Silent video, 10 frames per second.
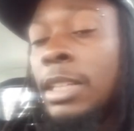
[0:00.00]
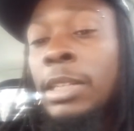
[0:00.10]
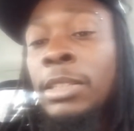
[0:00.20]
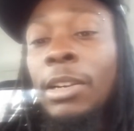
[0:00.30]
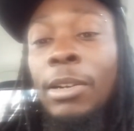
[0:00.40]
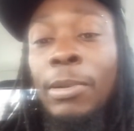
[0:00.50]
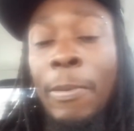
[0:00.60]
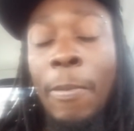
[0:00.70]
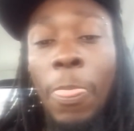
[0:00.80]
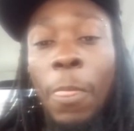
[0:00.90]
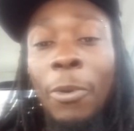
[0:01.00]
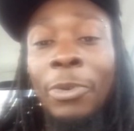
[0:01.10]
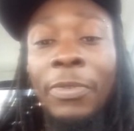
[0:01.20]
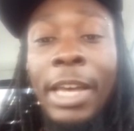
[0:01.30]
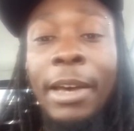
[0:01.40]
So,
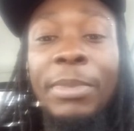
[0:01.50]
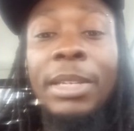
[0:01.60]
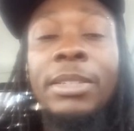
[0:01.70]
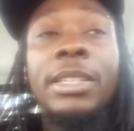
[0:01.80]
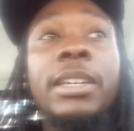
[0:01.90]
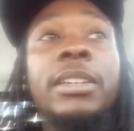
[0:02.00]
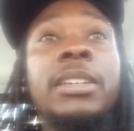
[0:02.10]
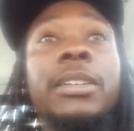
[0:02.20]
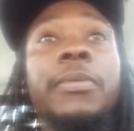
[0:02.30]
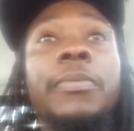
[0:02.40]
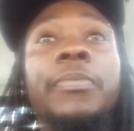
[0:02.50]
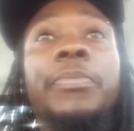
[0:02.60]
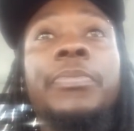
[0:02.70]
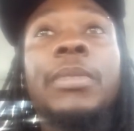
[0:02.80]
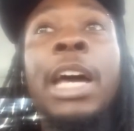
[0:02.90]
with that being said,
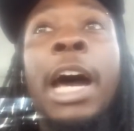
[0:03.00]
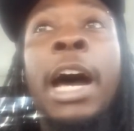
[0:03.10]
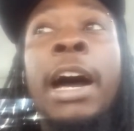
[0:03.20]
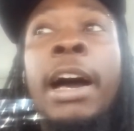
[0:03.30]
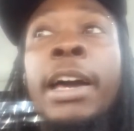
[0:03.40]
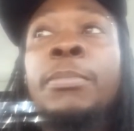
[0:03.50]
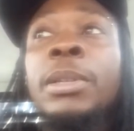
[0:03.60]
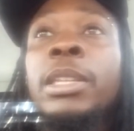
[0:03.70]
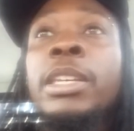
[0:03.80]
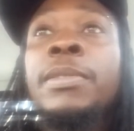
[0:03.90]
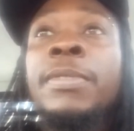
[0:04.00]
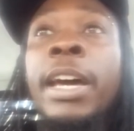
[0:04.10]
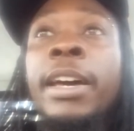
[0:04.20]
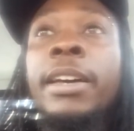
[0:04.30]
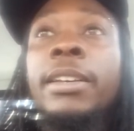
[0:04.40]
I believe
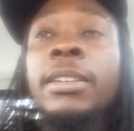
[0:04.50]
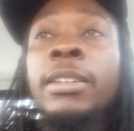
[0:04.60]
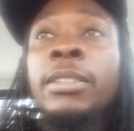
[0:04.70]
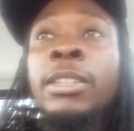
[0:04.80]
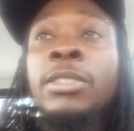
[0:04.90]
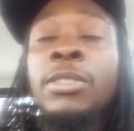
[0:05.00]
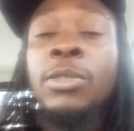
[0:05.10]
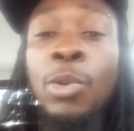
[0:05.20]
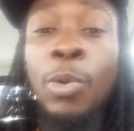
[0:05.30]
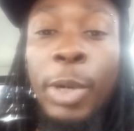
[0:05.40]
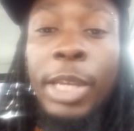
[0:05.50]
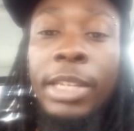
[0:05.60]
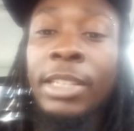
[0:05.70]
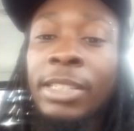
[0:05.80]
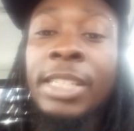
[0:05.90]
that this new
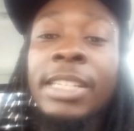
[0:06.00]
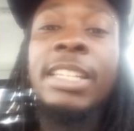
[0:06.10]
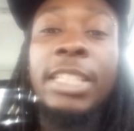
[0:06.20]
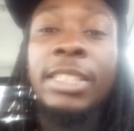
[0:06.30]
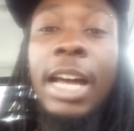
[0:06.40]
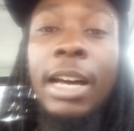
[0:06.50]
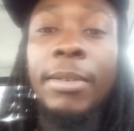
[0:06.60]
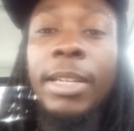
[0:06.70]
weed, because since I stopped,